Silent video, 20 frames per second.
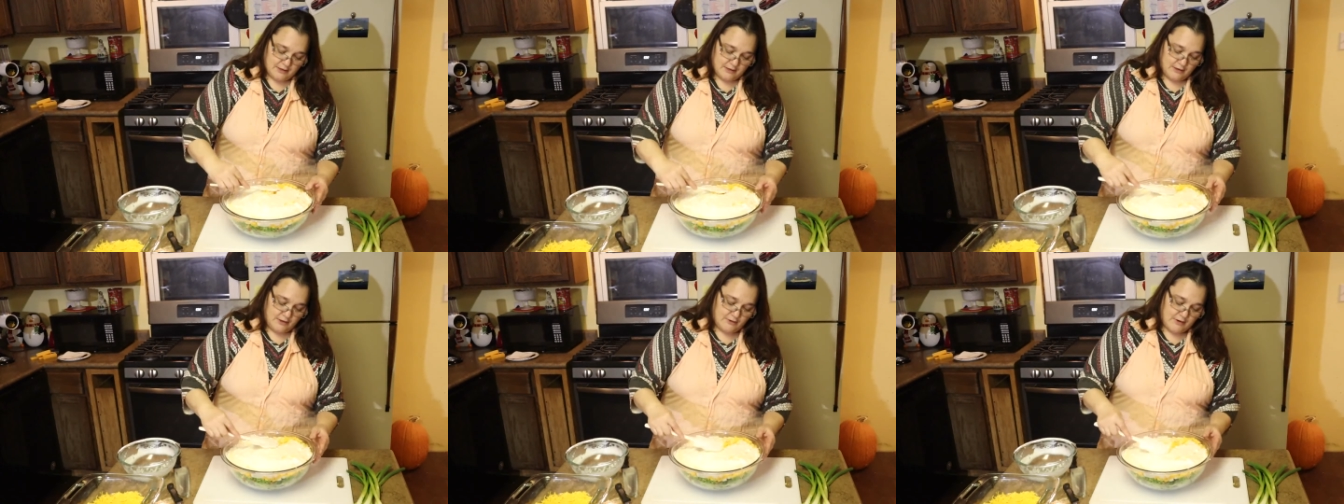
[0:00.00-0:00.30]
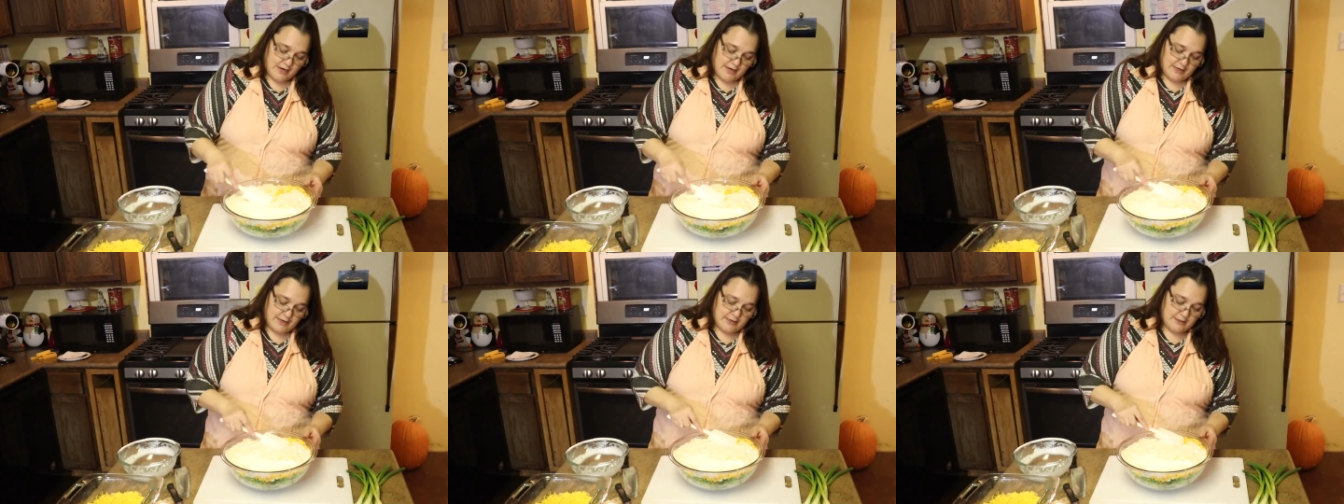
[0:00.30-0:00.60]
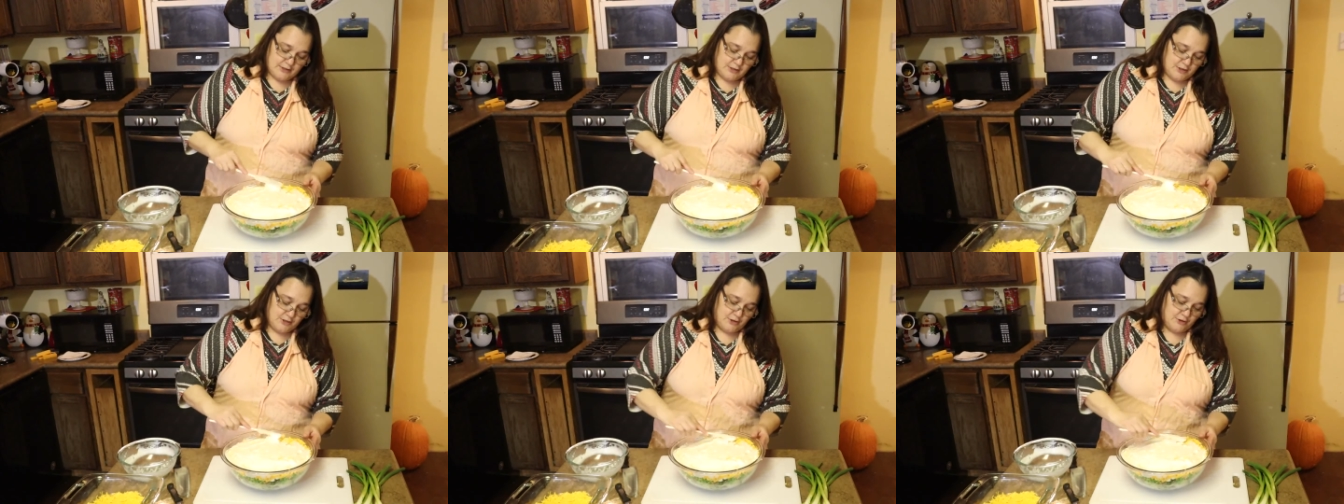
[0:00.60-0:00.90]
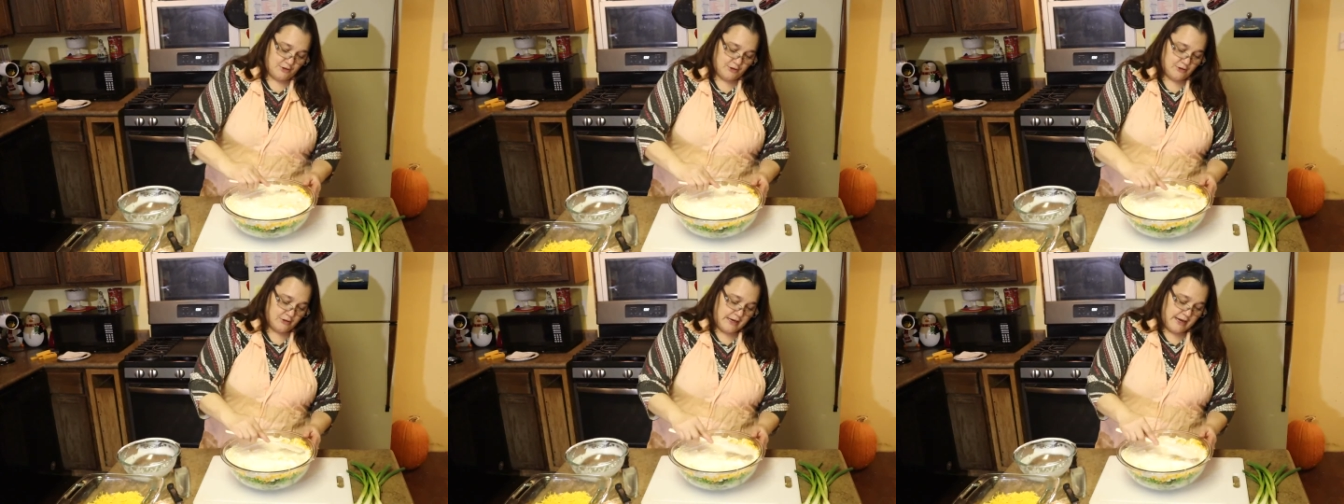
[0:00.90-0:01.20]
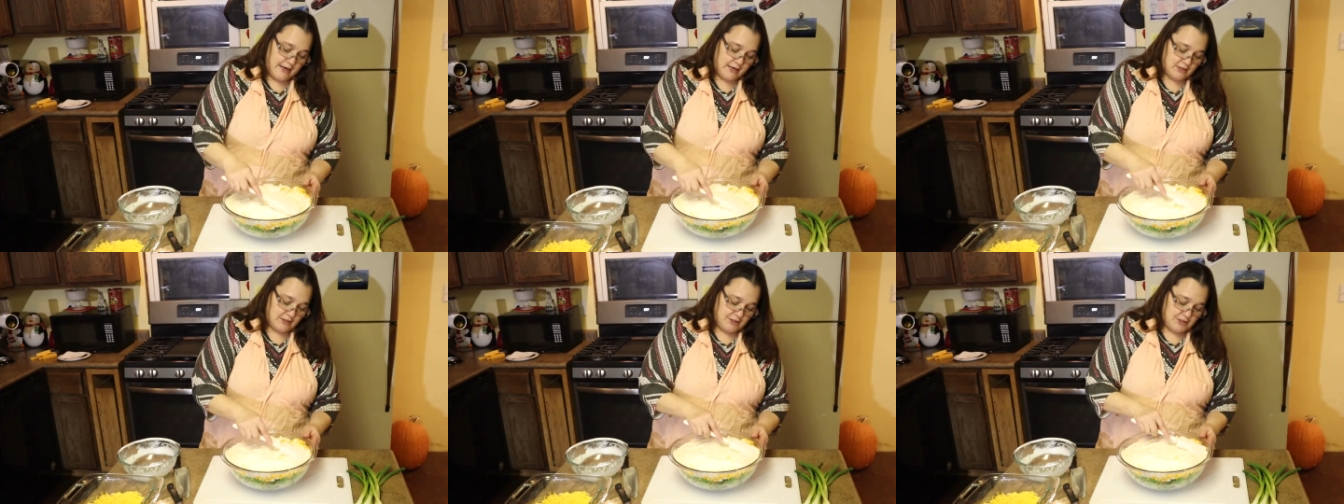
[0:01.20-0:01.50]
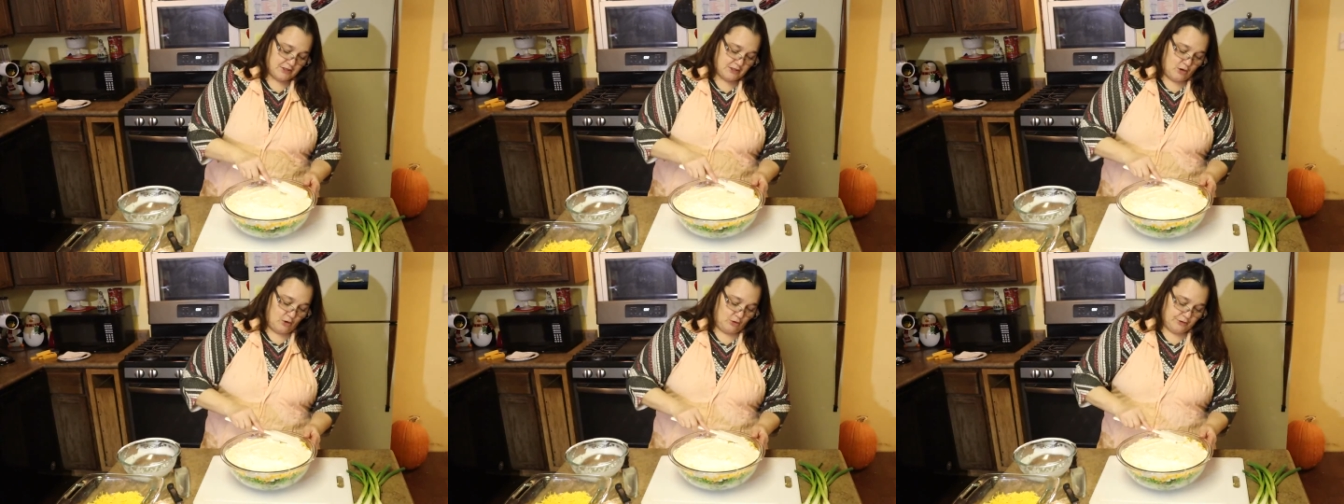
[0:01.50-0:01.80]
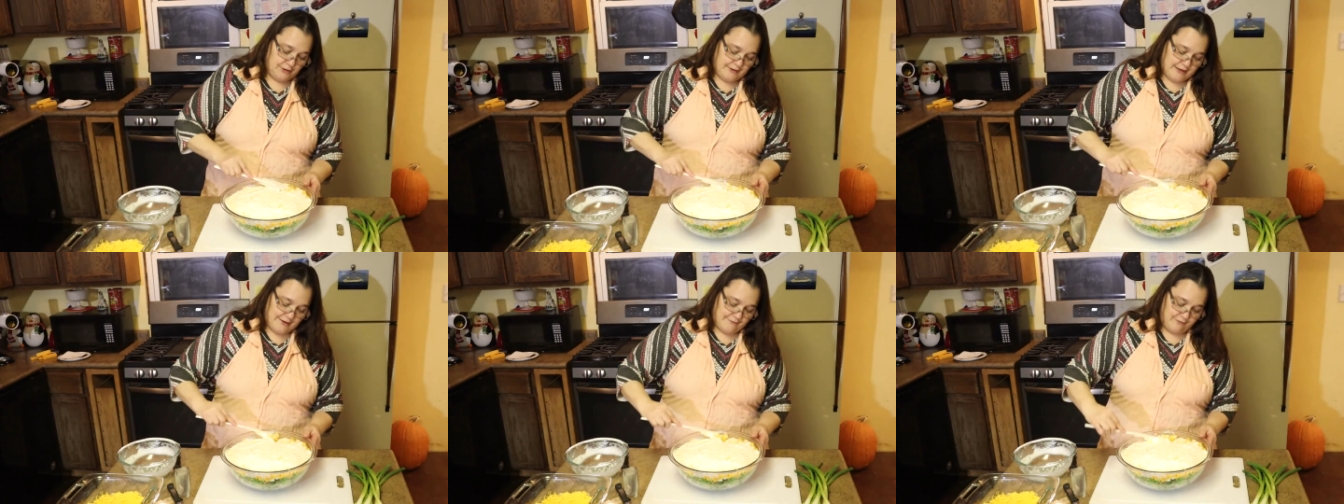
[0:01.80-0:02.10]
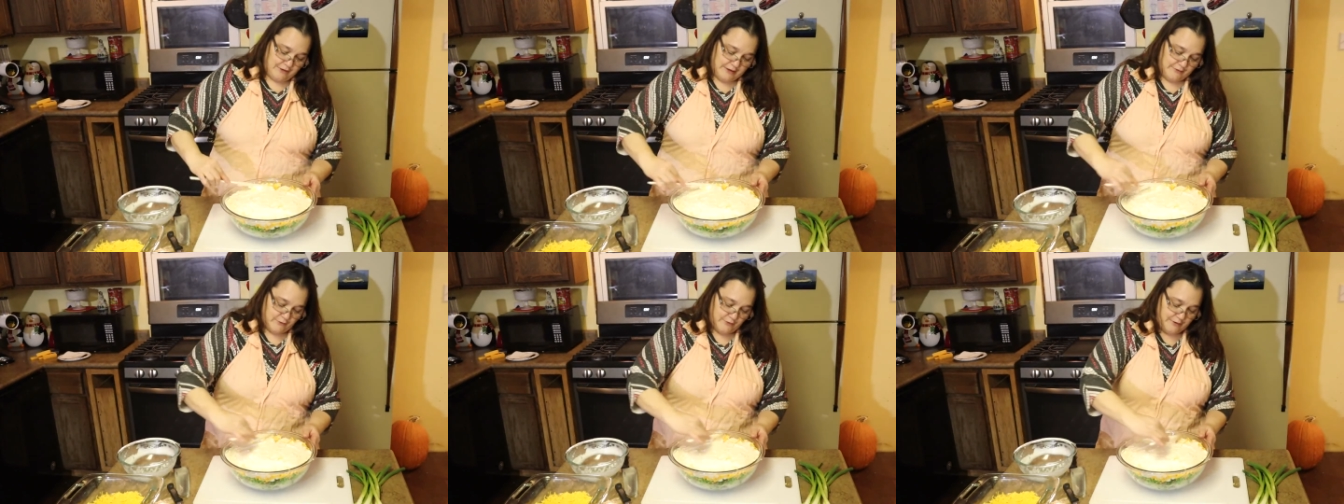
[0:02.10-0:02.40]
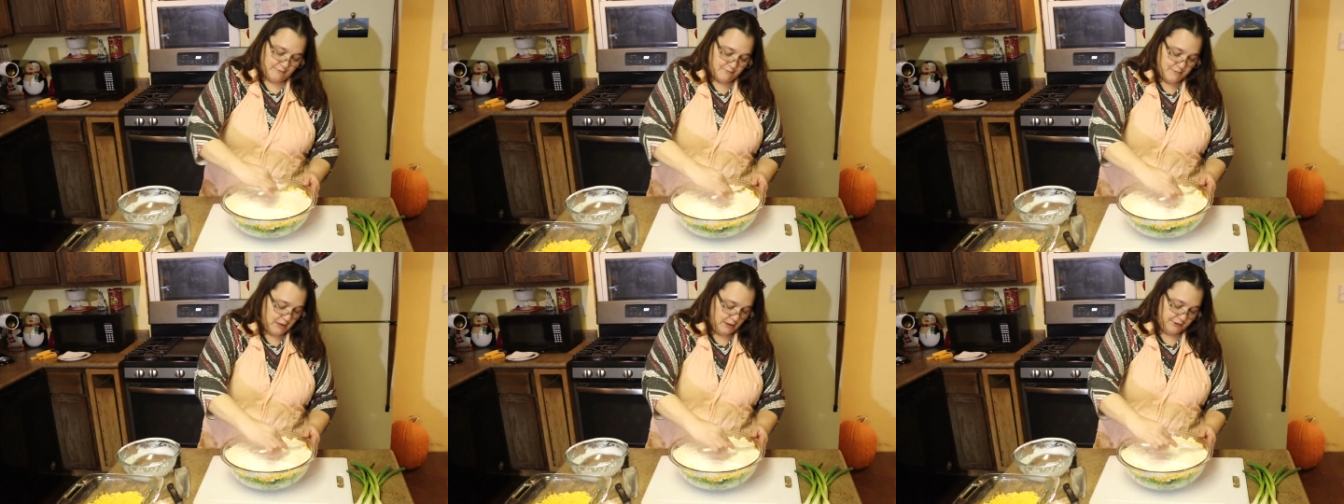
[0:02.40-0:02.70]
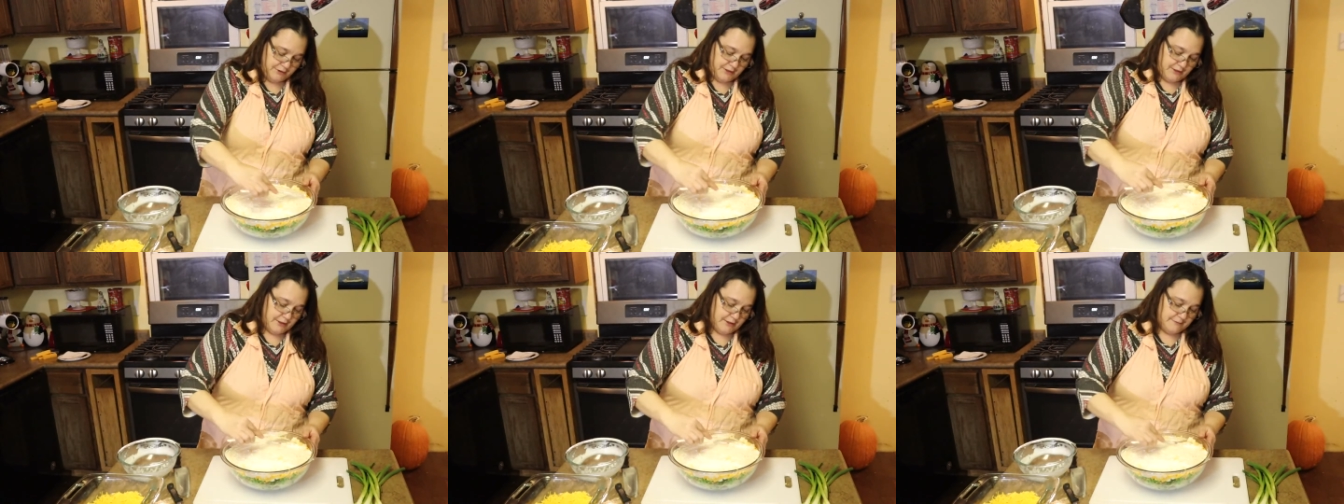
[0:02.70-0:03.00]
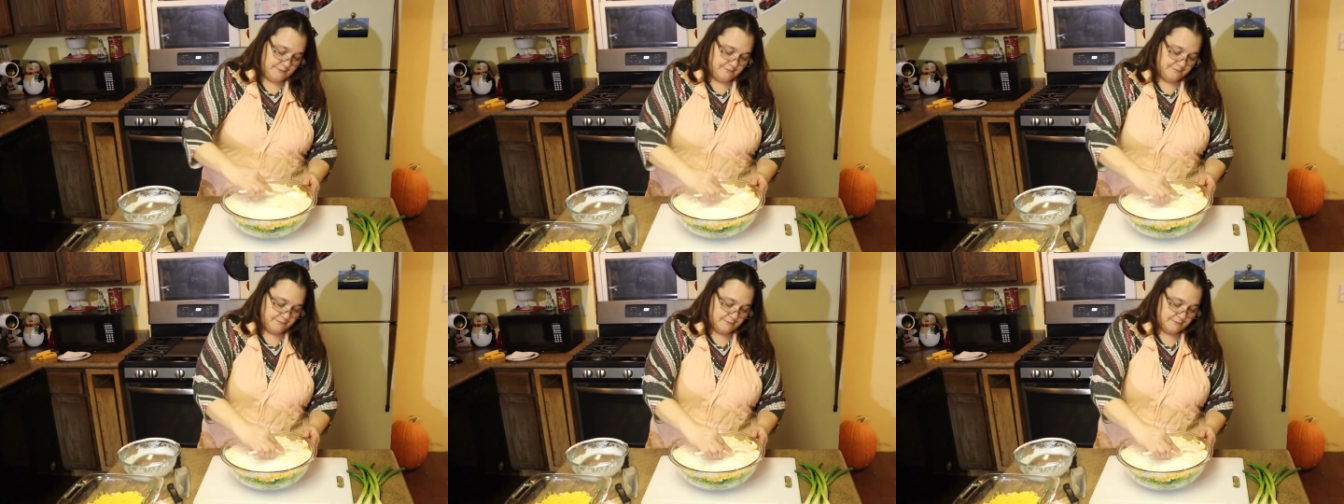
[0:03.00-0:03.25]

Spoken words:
your eggs, you're actually just holding that flavor and melting it.